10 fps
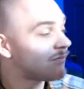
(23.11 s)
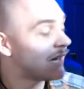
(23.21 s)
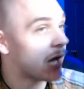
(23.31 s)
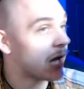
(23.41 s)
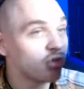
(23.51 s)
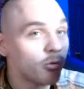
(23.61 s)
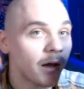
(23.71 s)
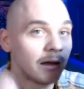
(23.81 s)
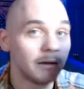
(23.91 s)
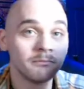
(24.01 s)
Not Joe
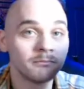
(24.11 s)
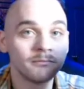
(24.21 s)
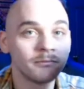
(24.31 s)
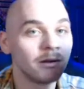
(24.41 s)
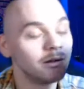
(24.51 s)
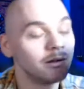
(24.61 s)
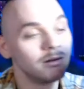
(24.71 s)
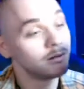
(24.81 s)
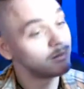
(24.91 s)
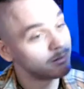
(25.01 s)
Biden,
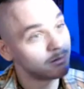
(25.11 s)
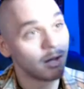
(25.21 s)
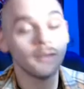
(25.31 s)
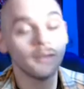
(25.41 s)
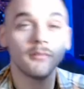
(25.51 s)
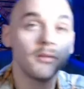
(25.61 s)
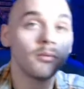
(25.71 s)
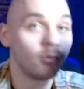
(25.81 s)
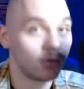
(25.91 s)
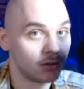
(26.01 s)
not Elizabeth
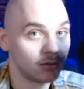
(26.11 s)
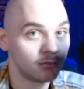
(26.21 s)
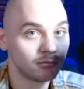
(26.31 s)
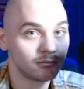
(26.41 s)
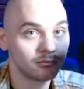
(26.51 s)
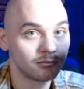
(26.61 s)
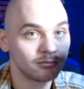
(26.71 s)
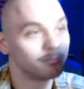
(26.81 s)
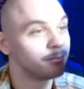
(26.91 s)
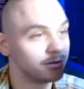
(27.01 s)
Warren,
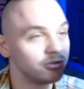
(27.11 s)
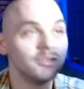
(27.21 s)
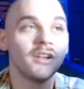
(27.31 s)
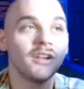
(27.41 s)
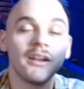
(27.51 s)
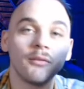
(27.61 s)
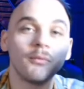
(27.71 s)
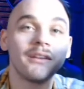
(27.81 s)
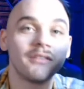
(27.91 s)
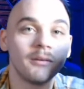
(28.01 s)
but she's not in the
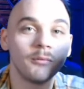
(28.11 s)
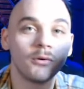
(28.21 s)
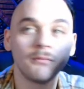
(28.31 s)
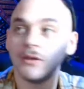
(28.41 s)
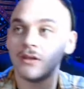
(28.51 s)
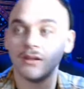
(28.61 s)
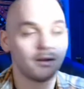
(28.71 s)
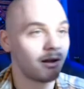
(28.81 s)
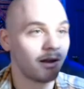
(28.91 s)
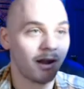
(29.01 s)
race anymore,
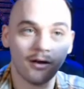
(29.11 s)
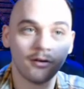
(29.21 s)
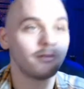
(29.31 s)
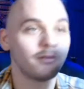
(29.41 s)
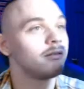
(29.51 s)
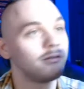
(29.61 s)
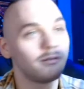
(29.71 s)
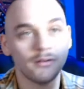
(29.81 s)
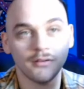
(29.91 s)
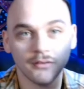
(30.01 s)
not Harris,
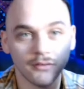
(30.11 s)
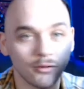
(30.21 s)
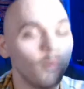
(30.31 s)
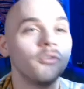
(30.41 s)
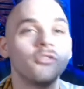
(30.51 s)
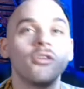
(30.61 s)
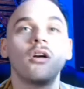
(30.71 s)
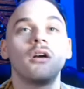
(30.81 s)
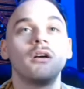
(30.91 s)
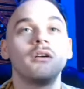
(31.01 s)

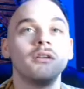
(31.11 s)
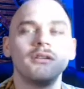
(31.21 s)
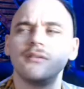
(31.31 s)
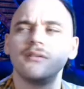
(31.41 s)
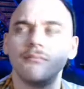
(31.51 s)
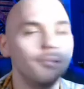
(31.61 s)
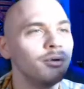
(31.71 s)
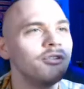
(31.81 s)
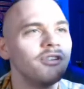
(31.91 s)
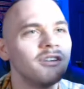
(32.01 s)
Klobuchar,
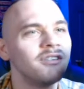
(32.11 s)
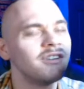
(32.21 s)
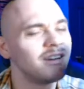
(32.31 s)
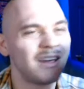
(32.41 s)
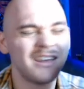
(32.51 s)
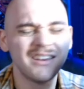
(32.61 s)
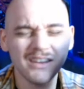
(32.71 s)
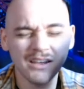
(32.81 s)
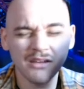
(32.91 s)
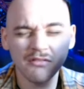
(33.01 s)
Buttigieg,
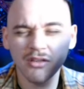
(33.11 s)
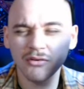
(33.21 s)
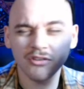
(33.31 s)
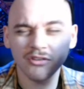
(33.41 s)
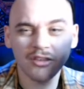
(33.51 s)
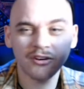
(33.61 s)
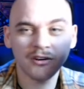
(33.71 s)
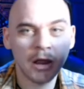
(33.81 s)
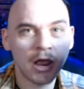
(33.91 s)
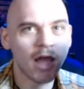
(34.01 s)
any of those
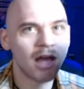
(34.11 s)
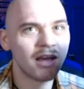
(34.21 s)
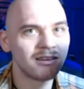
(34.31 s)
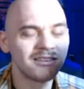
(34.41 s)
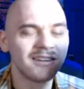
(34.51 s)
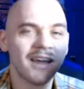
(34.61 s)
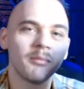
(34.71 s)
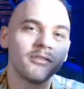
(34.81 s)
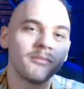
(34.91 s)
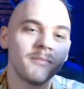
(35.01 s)
other
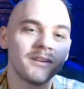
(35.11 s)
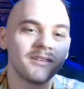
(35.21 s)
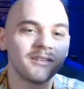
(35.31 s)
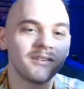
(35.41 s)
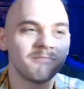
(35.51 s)
establishment